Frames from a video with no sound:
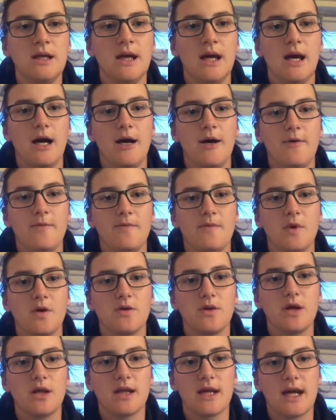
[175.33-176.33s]
On
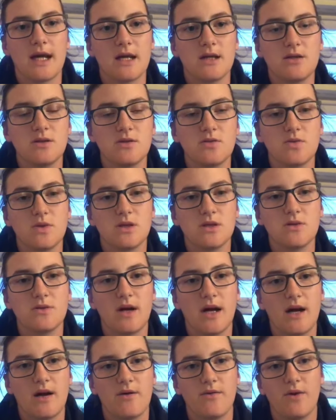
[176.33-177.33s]
the other hand, we do
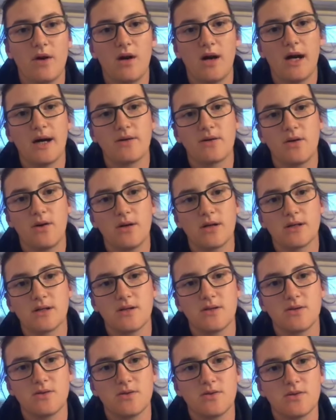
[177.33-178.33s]
have our alcoholic
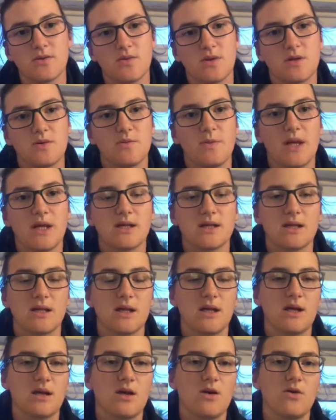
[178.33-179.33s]
socials, which were
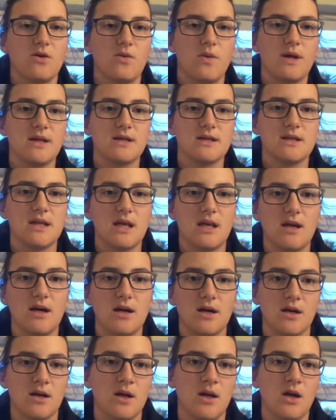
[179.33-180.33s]
basically on a Wednesday
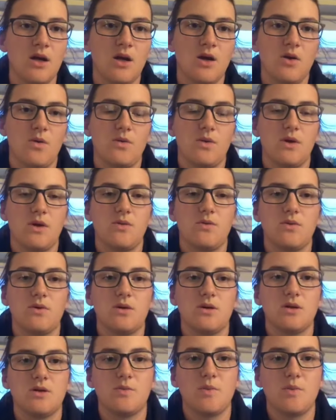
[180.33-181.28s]
night we would